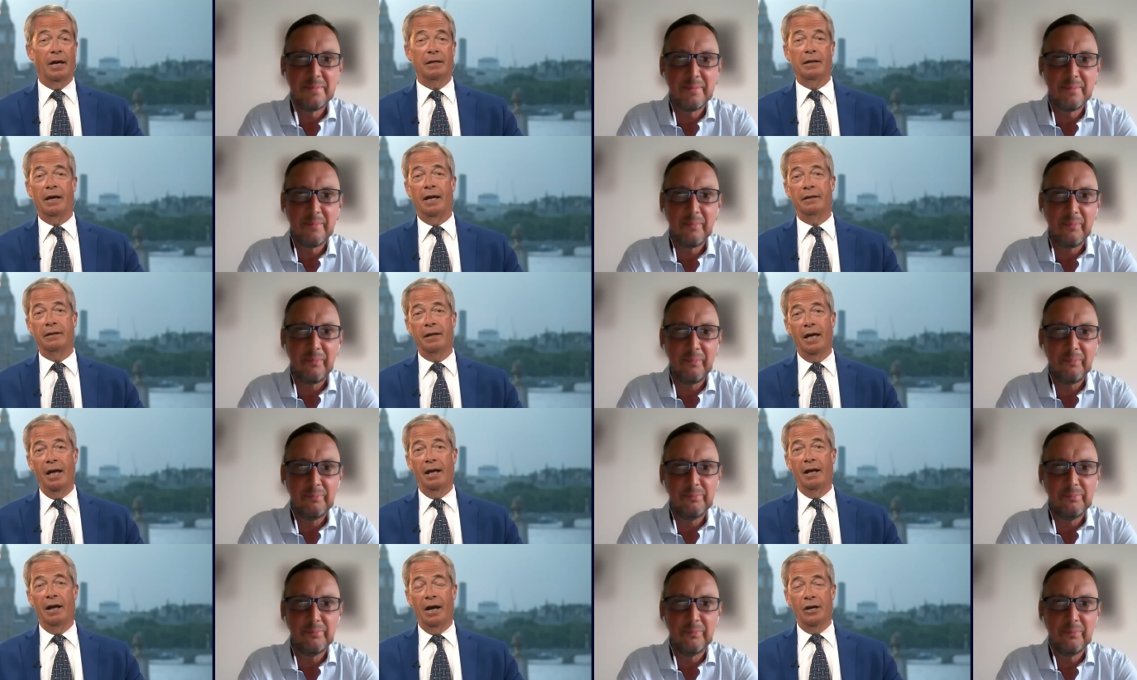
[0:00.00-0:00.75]
Speaker 1: and, and
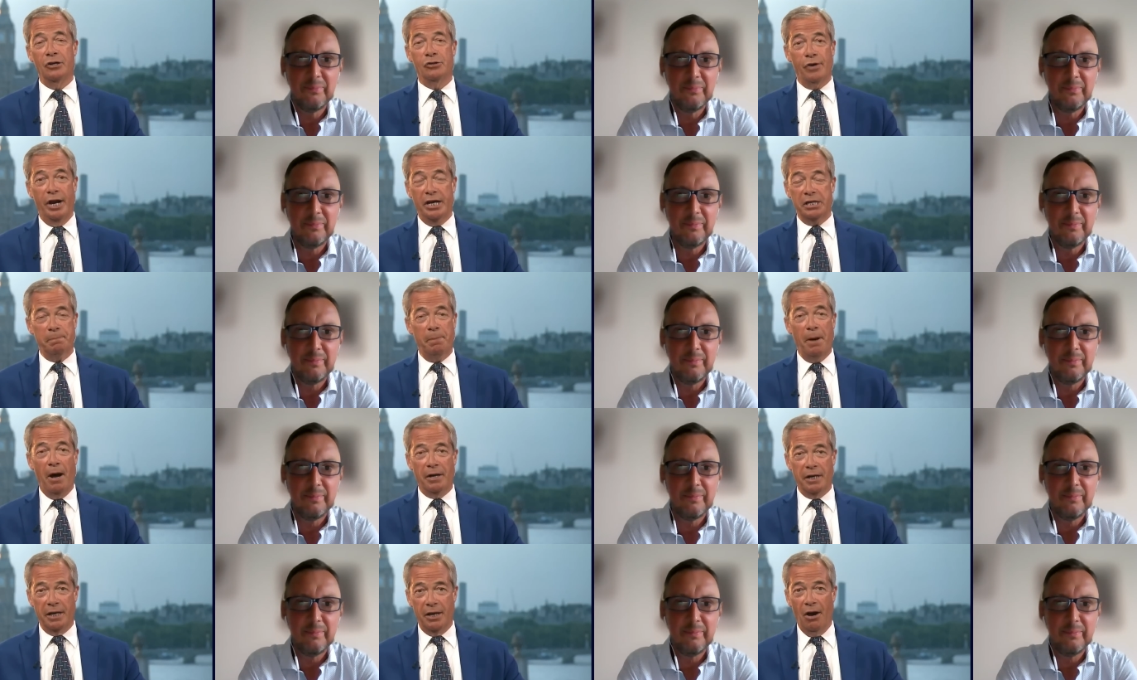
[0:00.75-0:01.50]
addressed
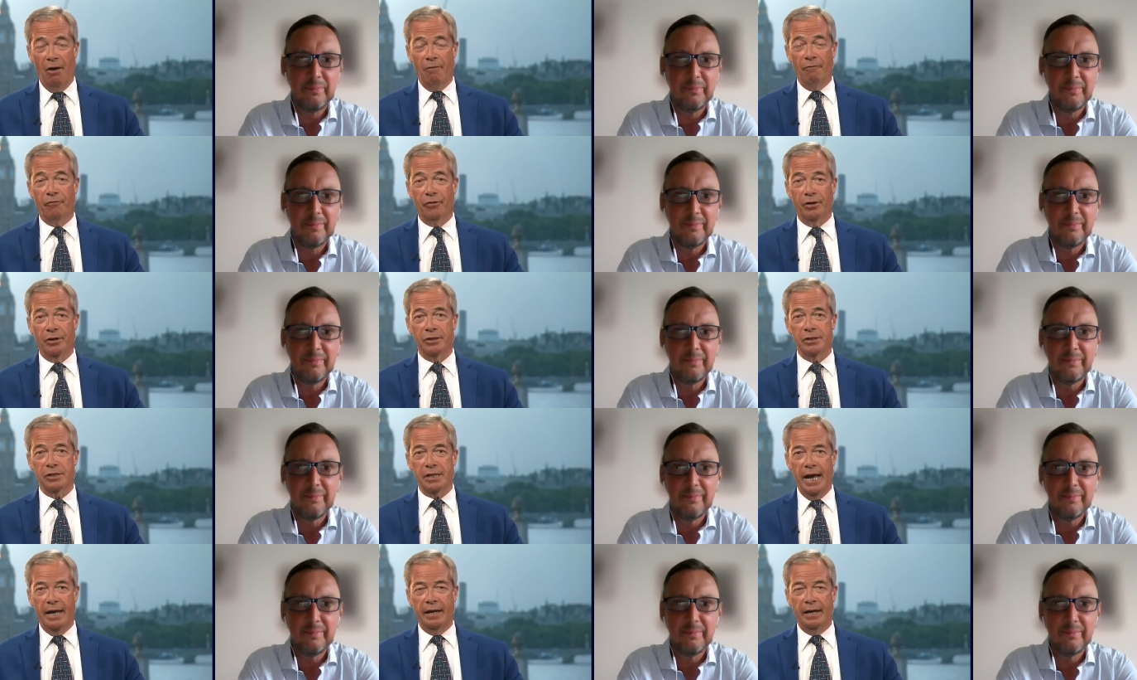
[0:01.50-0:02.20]
party conference.